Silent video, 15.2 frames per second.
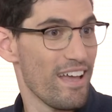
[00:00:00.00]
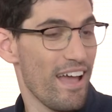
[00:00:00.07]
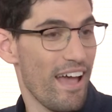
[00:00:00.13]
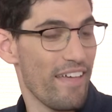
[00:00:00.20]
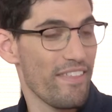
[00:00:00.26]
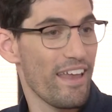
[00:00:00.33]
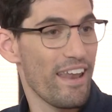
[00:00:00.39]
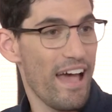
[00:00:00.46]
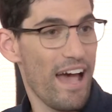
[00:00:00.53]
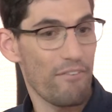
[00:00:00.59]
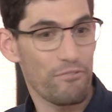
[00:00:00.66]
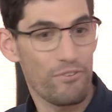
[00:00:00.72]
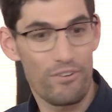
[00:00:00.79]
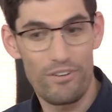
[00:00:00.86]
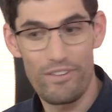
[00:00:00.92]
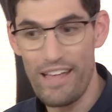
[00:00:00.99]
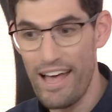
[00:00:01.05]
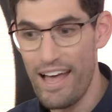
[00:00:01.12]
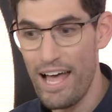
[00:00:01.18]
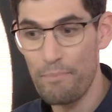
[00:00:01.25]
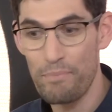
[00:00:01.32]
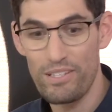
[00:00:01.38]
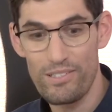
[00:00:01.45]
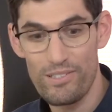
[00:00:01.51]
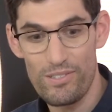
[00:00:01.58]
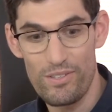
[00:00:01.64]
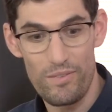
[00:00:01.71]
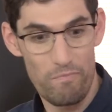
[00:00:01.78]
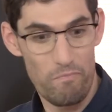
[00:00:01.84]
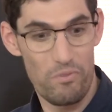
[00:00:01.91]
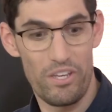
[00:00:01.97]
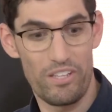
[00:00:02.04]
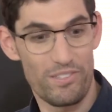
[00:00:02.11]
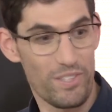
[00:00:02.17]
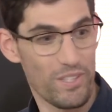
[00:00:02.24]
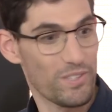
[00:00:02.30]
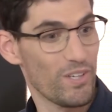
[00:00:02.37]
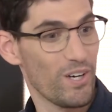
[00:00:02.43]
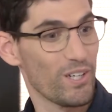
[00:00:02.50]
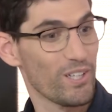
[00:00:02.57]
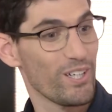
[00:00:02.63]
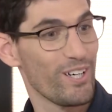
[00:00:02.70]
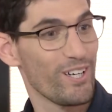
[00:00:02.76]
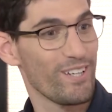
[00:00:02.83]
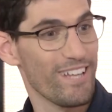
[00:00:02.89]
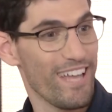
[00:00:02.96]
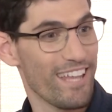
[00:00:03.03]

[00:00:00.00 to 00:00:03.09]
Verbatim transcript: And then after that happens, it's all good,